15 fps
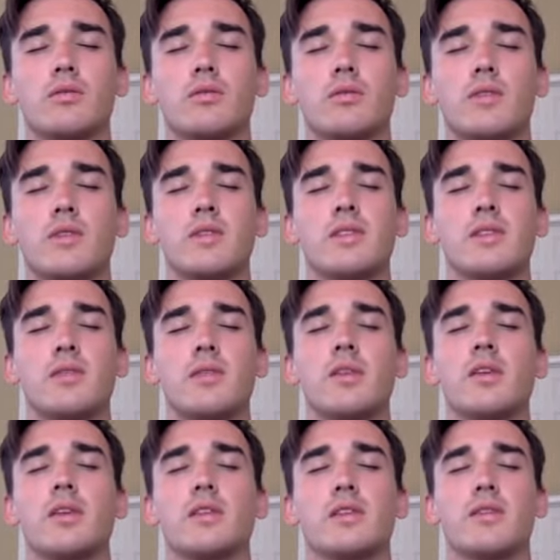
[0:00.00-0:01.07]
the
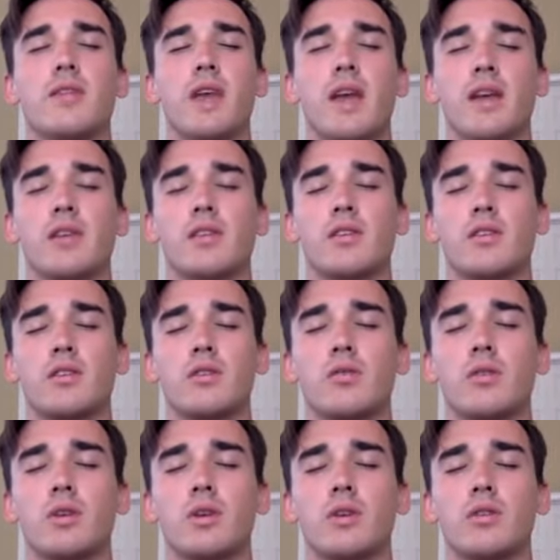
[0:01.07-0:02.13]
stimulus of the external
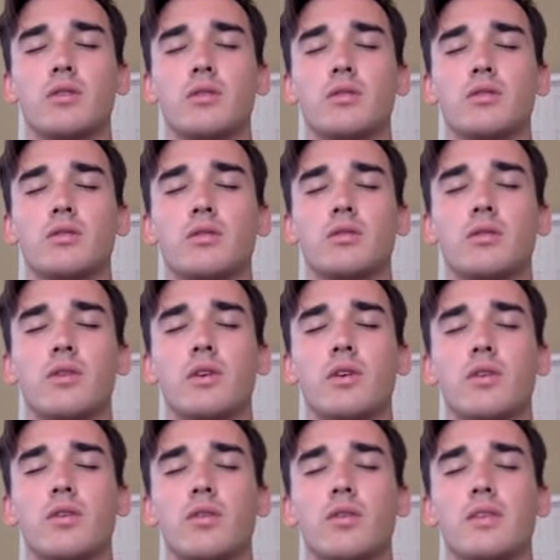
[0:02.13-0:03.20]
world
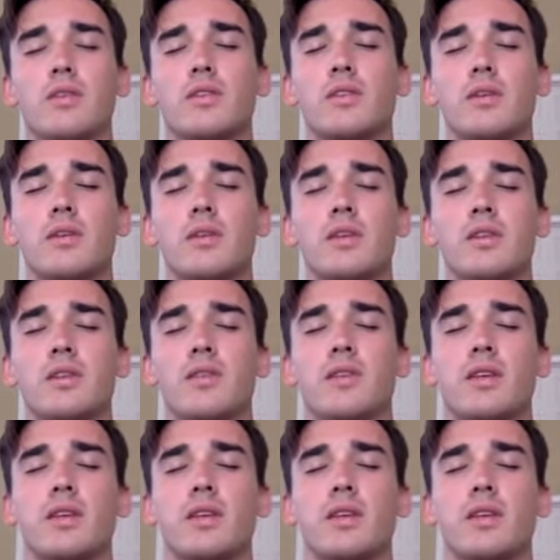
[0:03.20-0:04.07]
from the stimulus of the